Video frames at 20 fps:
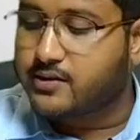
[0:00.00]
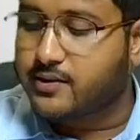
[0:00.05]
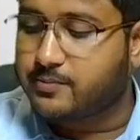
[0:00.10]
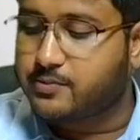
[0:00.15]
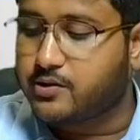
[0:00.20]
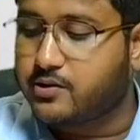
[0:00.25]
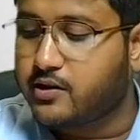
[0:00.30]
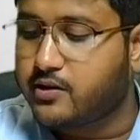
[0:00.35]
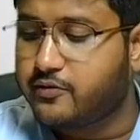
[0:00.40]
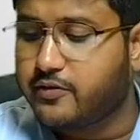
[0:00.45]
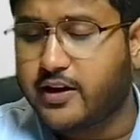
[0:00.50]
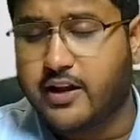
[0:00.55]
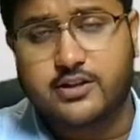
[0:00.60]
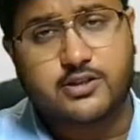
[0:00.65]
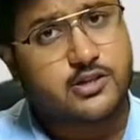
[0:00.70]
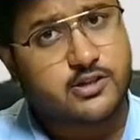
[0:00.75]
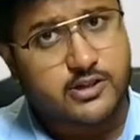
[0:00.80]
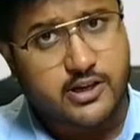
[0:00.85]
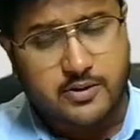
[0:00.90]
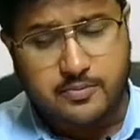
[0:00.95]
subsidiary's
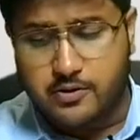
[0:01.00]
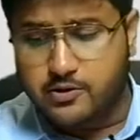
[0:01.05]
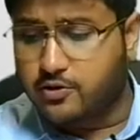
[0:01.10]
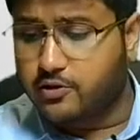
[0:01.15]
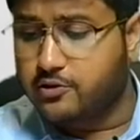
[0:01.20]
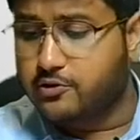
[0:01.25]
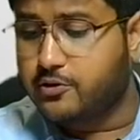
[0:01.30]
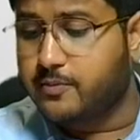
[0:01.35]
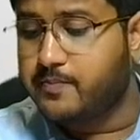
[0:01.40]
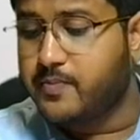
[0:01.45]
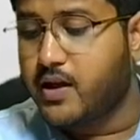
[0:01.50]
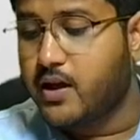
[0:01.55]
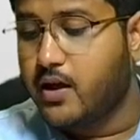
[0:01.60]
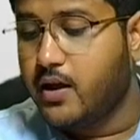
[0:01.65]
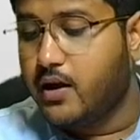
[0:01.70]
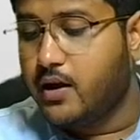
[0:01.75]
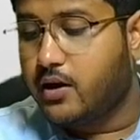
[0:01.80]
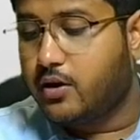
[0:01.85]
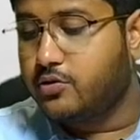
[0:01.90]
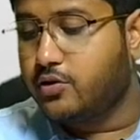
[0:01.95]
financial statements also.
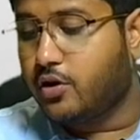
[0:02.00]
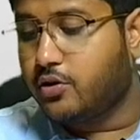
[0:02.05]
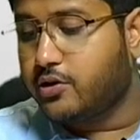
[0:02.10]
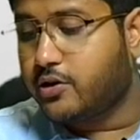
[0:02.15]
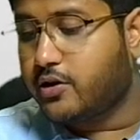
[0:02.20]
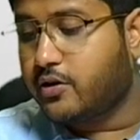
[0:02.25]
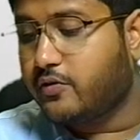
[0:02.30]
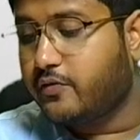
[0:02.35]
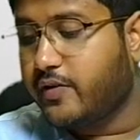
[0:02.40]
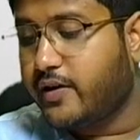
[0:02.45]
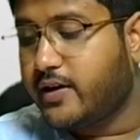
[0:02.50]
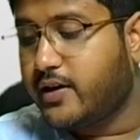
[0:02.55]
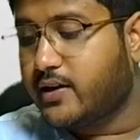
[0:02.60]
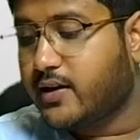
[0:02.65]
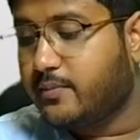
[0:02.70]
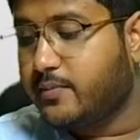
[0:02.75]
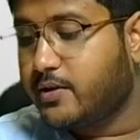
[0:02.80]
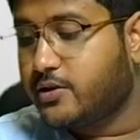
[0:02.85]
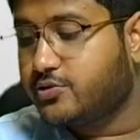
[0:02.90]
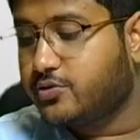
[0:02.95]
Now, the auditor of Vedal
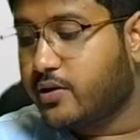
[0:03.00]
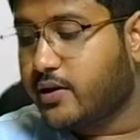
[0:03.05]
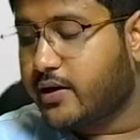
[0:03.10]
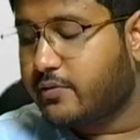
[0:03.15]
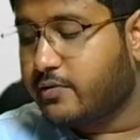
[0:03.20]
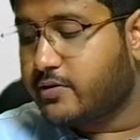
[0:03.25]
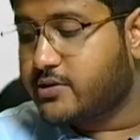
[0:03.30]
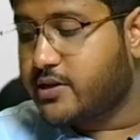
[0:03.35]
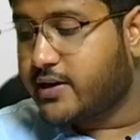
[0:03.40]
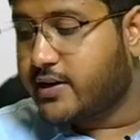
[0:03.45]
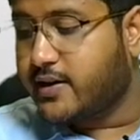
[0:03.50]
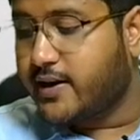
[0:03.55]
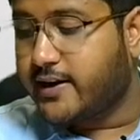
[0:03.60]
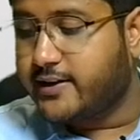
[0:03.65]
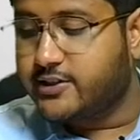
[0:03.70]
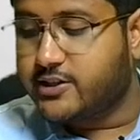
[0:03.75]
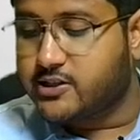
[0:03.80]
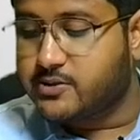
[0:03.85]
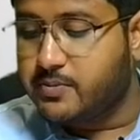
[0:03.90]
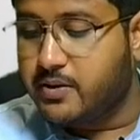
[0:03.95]
company should request that an
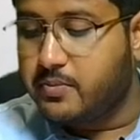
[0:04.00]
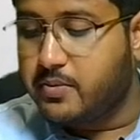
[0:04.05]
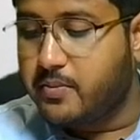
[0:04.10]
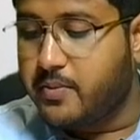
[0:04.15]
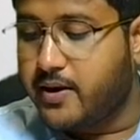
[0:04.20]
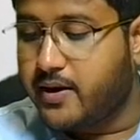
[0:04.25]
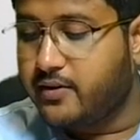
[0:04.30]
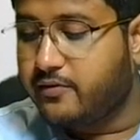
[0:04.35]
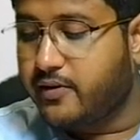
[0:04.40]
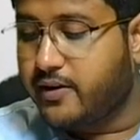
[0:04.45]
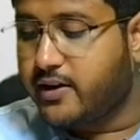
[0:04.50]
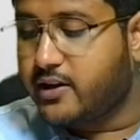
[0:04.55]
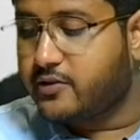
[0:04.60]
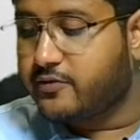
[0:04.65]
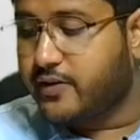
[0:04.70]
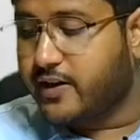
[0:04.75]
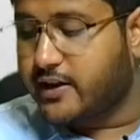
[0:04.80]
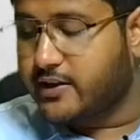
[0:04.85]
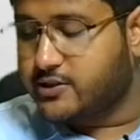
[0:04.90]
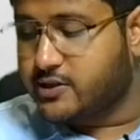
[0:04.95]
adjustment be made in Vedal's
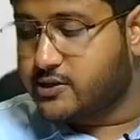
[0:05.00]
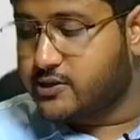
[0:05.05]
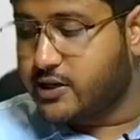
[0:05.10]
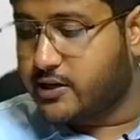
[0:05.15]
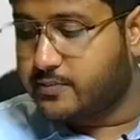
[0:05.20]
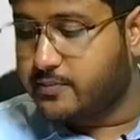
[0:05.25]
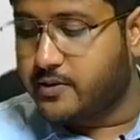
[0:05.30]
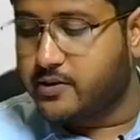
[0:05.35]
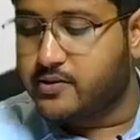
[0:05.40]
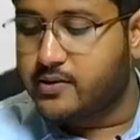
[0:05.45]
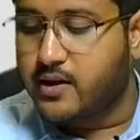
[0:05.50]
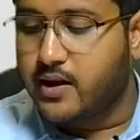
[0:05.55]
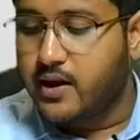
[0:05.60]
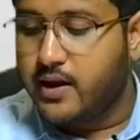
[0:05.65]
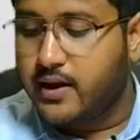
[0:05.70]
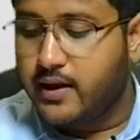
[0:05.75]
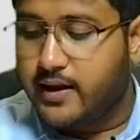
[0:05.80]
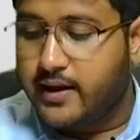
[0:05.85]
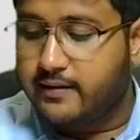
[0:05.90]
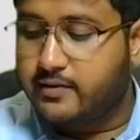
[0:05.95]
financial statements.
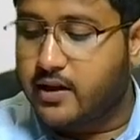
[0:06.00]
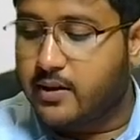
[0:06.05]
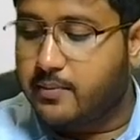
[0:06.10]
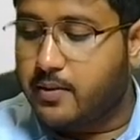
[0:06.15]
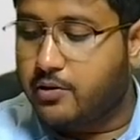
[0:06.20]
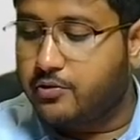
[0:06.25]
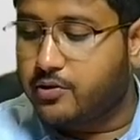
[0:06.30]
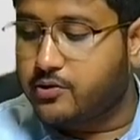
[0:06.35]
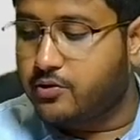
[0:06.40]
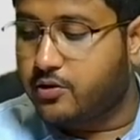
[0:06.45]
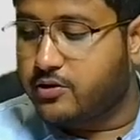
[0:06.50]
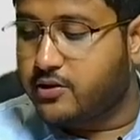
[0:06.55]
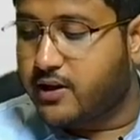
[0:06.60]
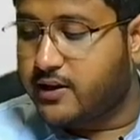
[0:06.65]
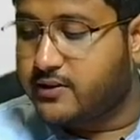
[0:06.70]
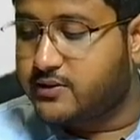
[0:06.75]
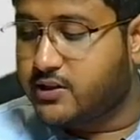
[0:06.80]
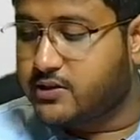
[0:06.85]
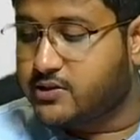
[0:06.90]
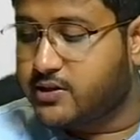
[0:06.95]
If the amount is not
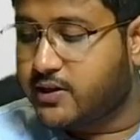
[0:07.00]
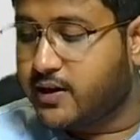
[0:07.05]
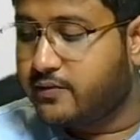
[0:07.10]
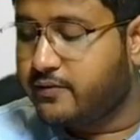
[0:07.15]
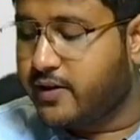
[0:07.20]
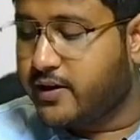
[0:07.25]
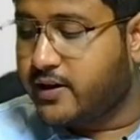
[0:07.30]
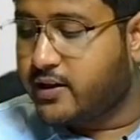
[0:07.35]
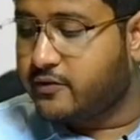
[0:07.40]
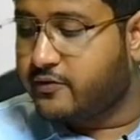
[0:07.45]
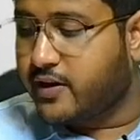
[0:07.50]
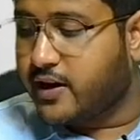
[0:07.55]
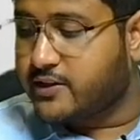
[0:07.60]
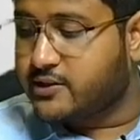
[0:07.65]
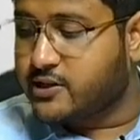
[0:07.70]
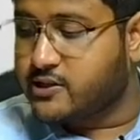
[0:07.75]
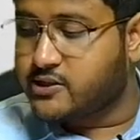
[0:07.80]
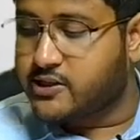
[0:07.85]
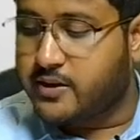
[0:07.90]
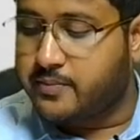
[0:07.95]
adjusted in Vedal's
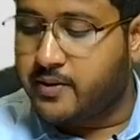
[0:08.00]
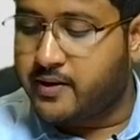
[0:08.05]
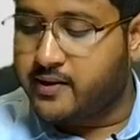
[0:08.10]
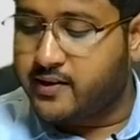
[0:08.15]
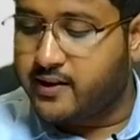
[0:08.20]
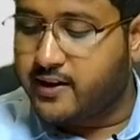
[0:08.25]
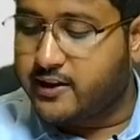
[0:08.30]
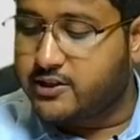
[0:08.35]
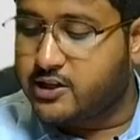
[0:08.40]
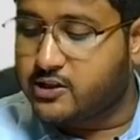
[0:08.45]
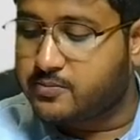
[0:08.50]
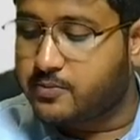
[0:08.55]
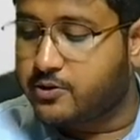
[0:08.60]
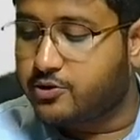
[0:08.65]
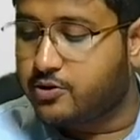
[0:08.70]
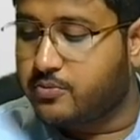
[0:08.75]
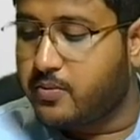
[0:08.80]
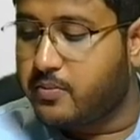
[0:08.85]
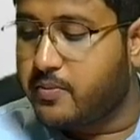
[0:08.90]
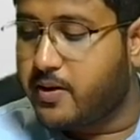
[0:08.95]
financial statements, an adjustment
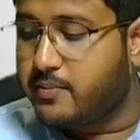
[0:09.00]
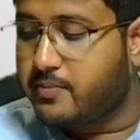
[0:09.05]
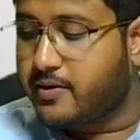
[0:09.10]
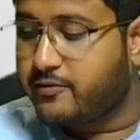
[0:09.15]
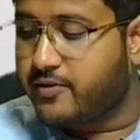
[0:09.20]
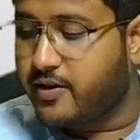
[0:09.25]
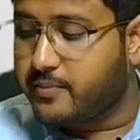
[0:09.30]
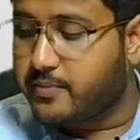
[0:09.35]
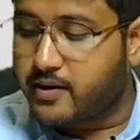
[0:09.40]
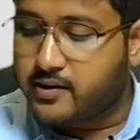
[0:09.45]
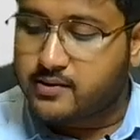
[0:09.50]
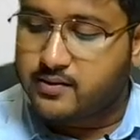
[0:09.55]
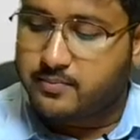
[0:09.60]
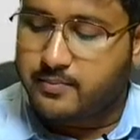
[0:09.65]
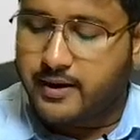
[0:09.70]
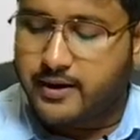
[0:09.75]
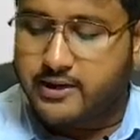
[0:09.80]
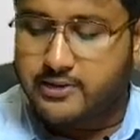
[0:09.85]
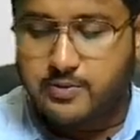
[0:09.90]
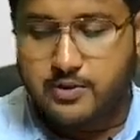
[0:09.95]
could be made by VEMA's
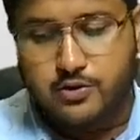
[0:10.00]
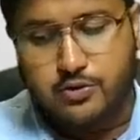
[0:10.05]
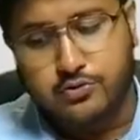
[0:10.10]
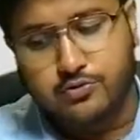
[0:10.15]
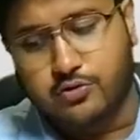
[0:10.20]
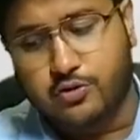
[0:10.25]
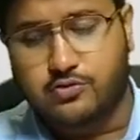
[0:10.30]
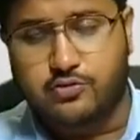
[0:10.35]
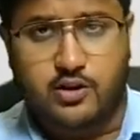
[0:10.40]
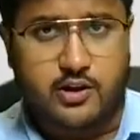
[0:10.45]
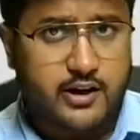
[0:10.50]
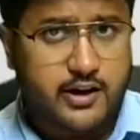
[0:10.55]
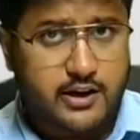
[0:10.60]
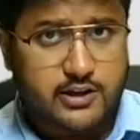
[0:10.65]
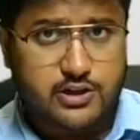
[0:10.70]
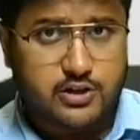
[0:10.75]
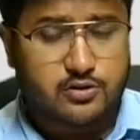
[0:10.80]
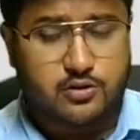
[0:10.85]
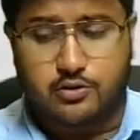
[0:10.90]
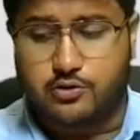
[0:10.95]
management on
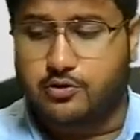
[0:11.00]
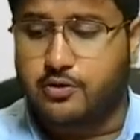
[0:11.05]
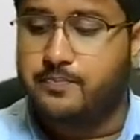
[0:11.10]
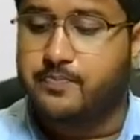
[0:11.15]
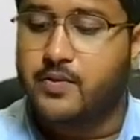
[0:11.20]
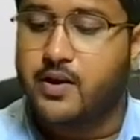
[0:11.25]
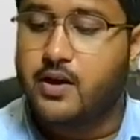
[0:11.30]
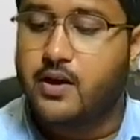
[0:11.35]
consolidation also.